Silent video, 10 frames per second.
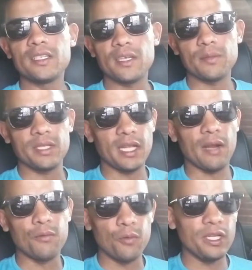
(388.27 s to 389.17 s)
Something that
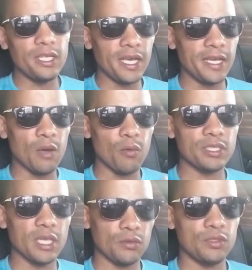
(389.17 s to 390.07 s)
I really hate. I
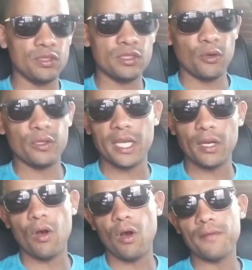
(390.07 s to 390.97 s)
wish I could just turn
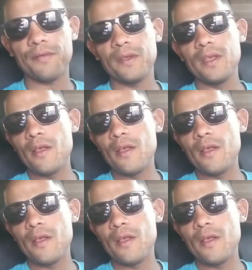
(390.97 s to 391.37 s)
that off.